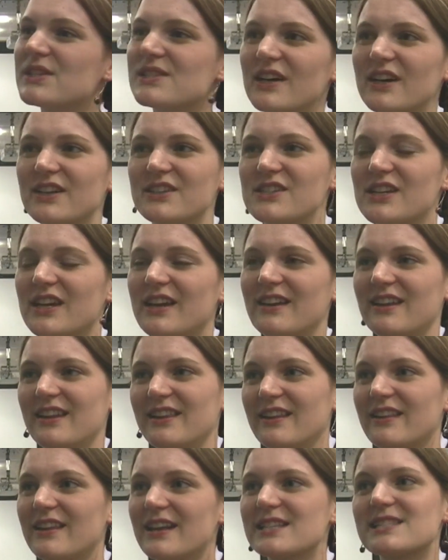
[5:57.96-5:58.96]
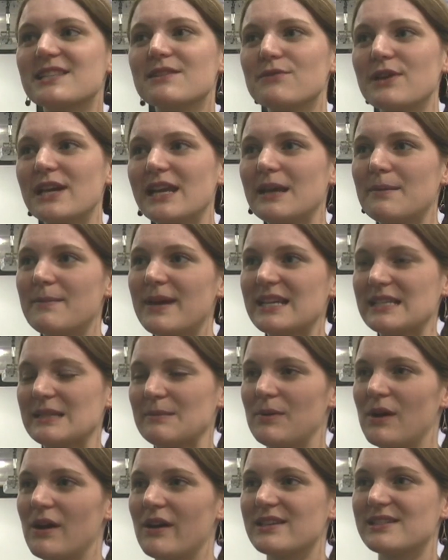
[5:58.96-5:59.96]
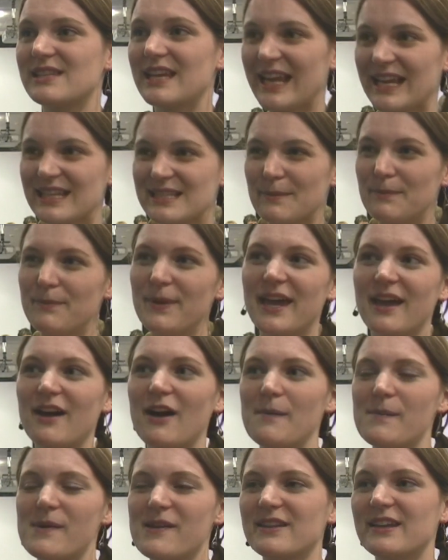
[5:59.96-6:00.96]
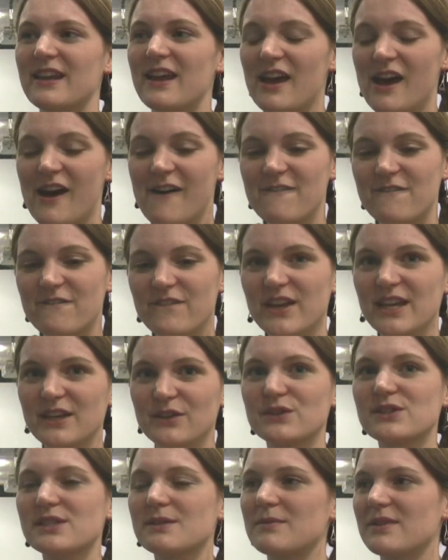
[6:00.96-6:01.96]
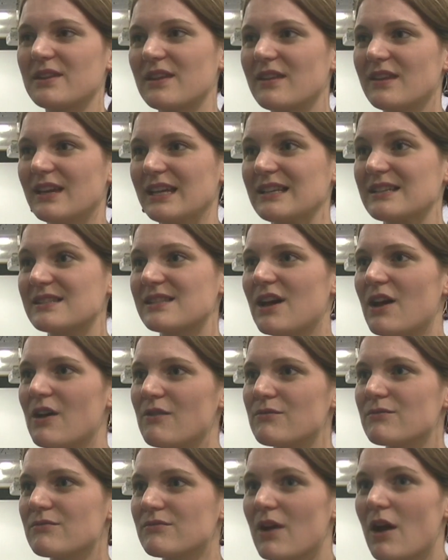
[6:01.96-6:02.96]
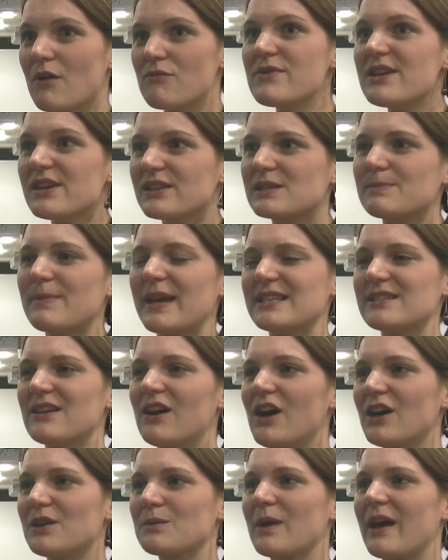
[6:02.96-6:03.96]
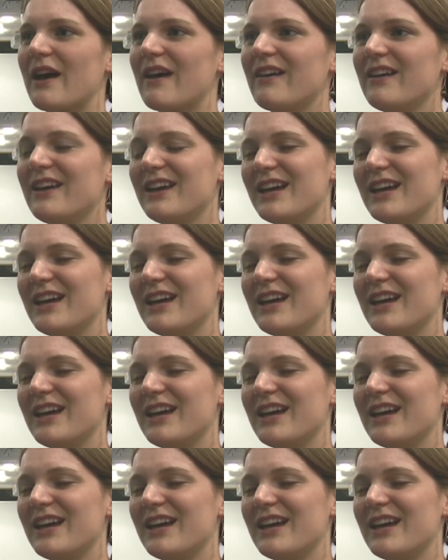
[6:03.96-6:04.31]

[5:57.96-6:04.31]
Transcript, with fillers: and touch it. And I think that's the really amazing part is they get to pick up and, and feel some of the things that are, are real space hardware.